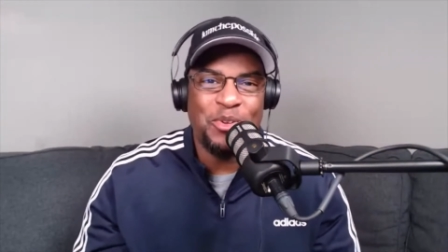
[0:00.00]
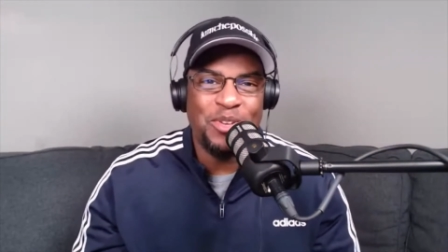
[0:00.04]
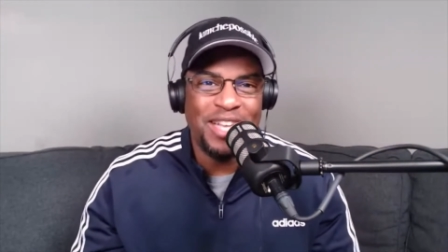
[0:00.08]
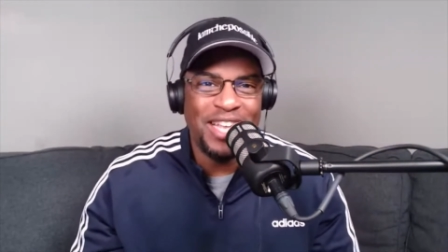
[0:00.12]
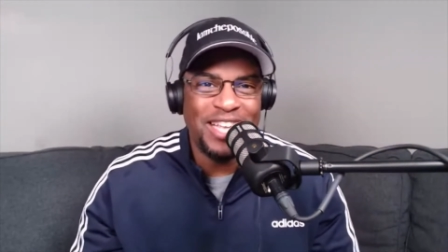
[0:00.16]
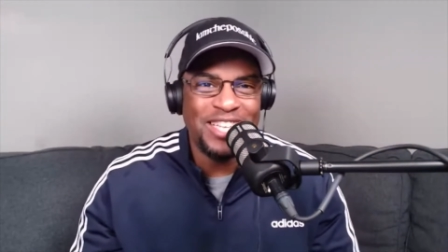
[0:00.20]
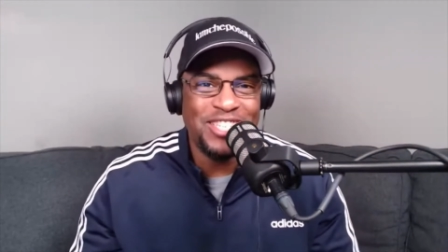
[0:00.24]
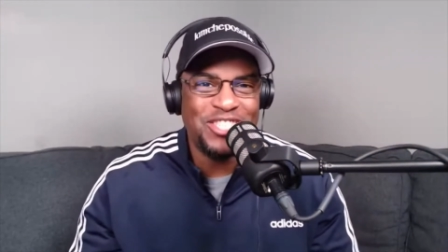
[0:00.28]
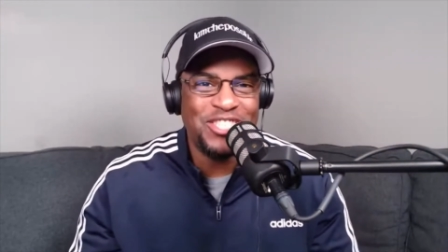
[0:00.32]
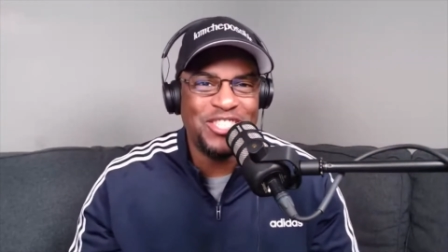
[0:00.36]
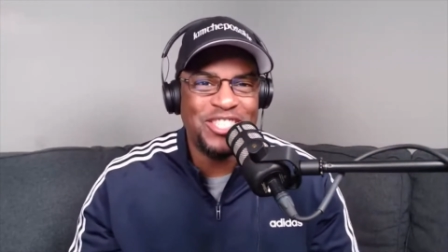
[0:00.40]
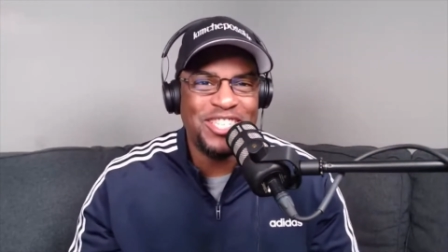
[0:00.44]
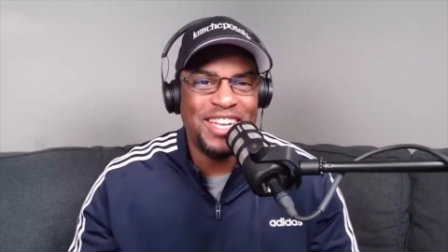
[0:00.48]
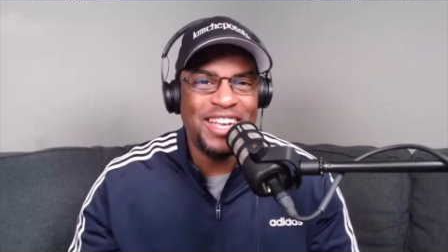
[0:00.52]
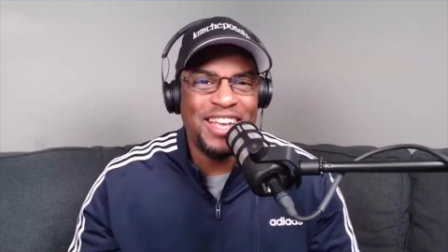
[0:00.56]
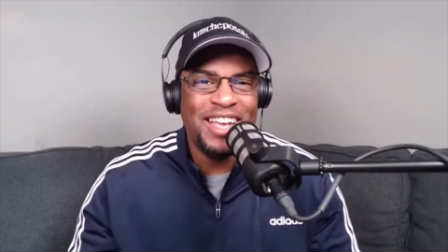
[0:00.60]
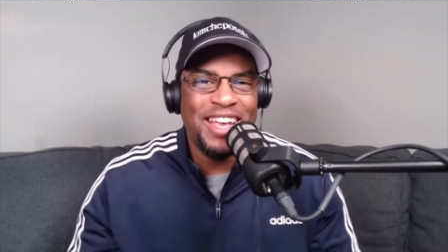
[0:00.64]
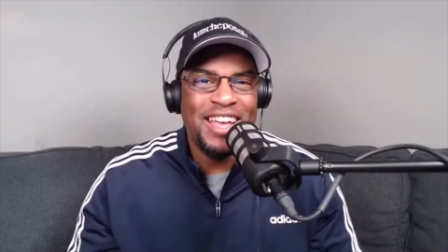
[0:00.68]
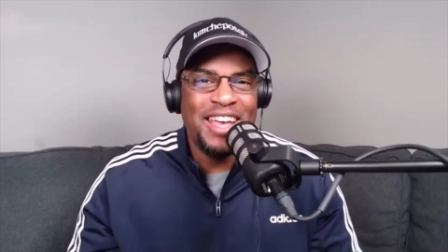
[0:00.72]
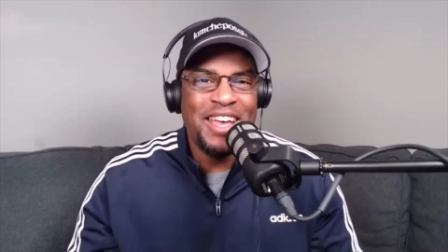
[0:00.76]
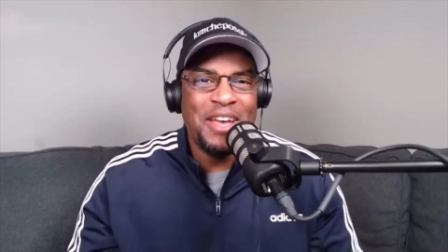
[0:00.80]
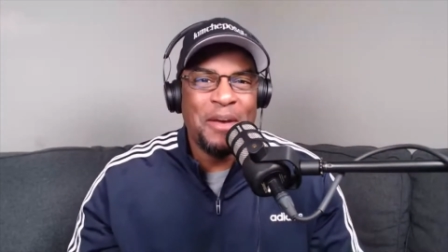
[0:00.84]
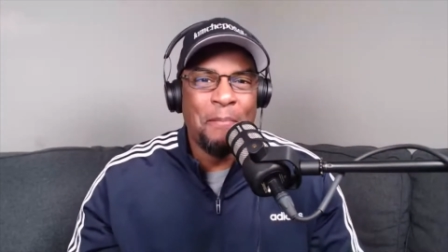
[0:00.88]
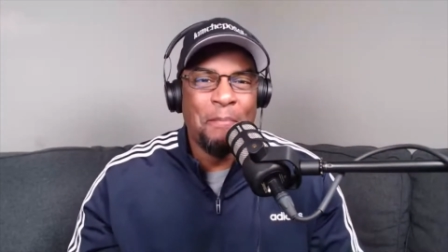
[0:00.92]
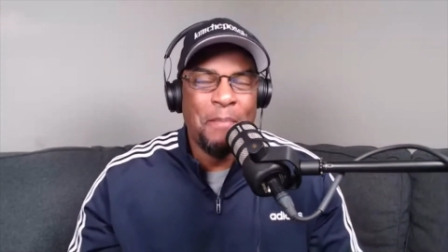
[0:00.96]
Lynch,
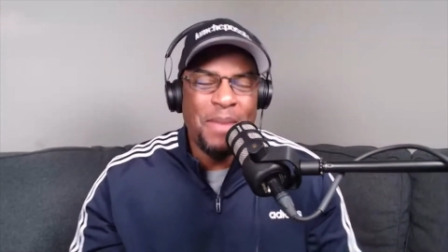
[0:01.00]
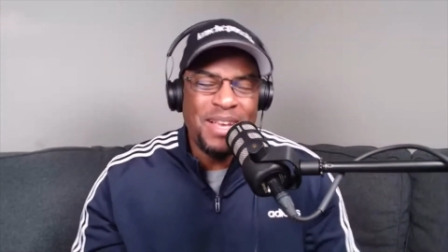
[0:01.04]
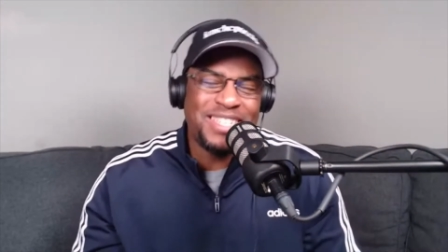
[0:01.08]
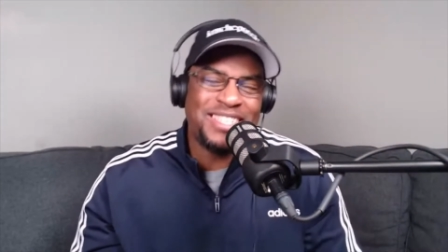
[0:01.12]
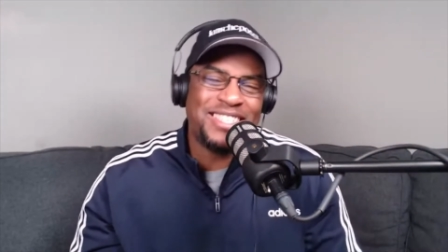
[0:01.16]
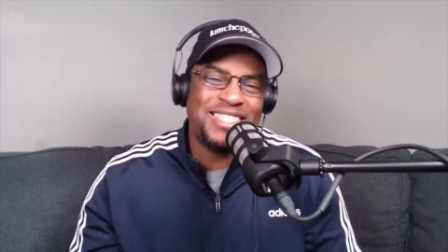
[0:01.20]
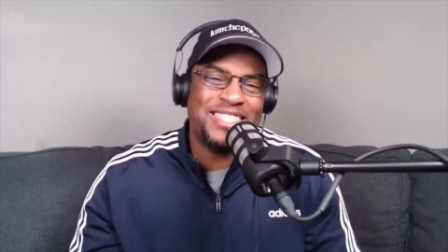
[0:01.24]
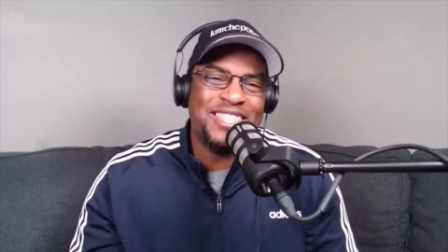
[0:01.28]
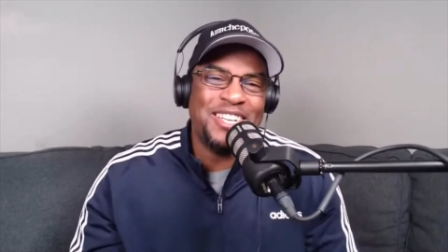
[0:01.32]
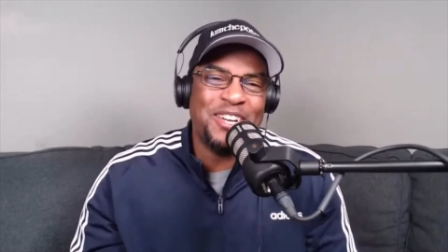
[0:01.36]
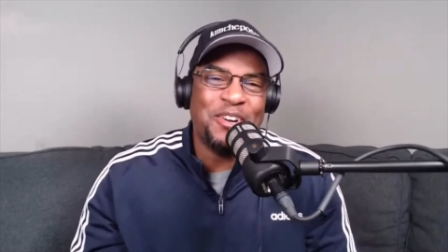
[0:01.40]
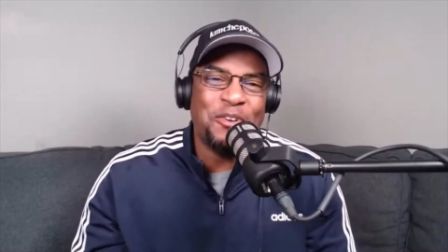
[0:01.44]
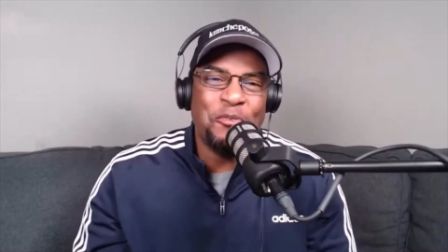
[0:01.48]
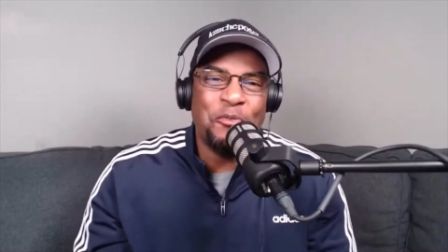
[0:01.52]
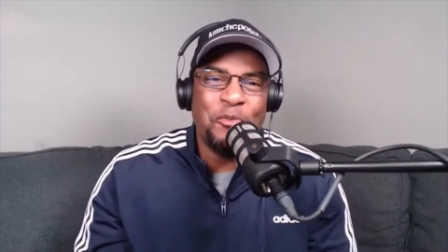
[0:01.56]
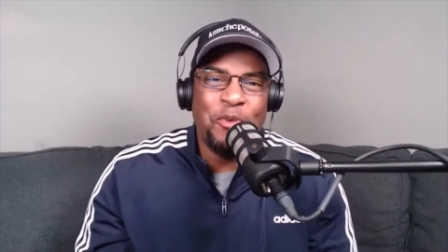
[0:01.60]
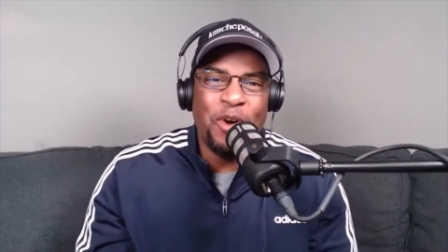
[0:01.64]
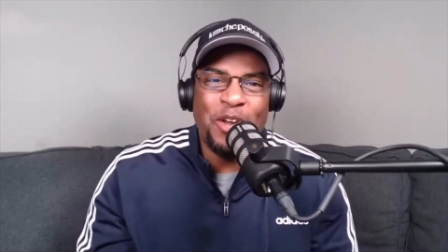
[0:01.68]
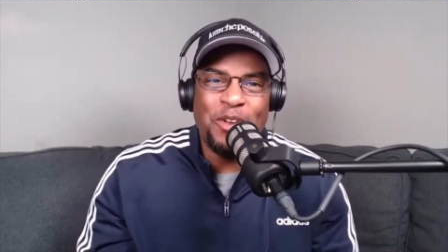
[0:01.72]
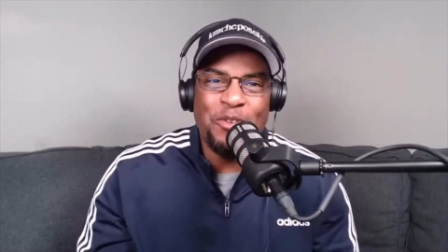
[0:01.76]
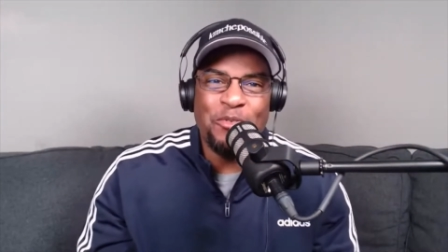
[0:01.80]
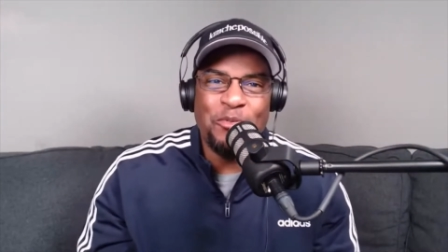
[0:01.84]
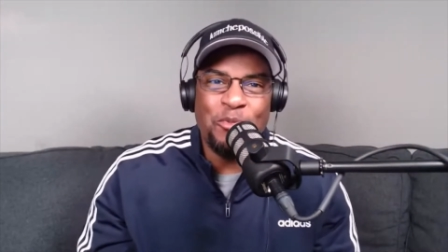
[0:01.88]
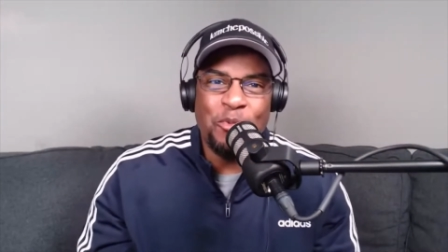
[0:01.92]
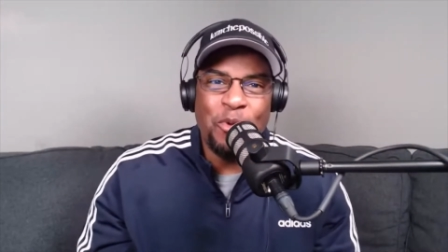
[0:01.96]
Mr.
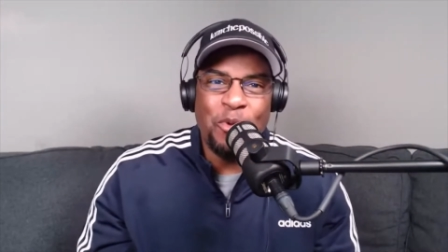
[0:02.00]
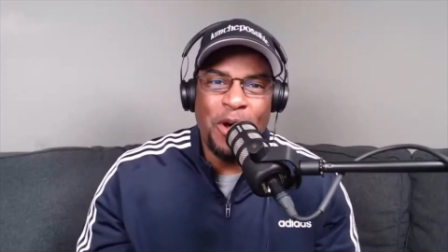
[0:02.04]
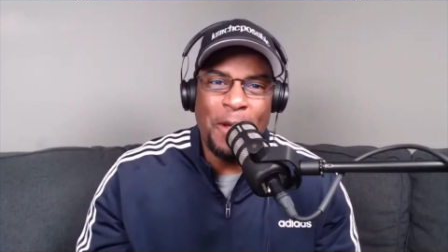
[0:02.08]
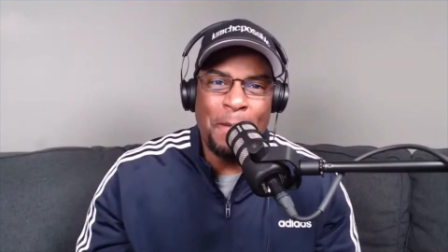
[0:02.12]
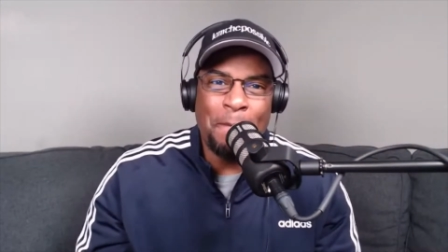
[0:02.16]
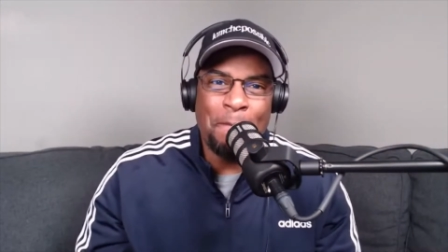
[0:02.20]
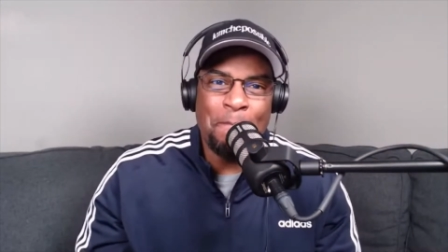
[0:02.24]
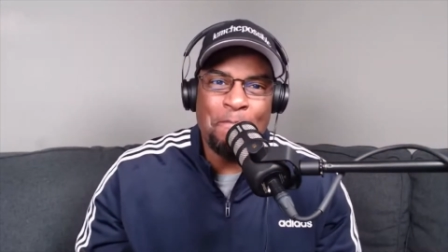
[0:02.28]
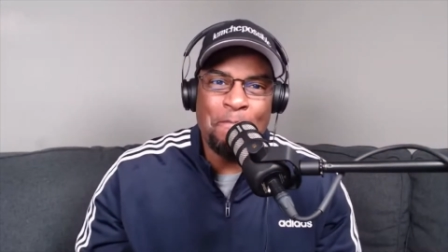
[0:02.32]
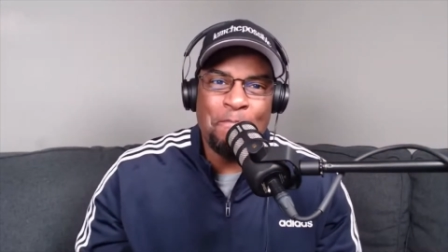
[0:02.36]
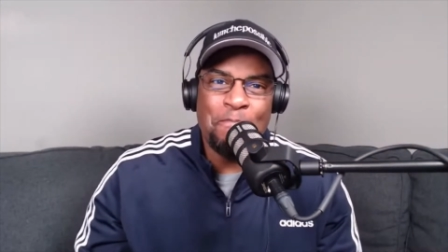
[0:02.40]
What What,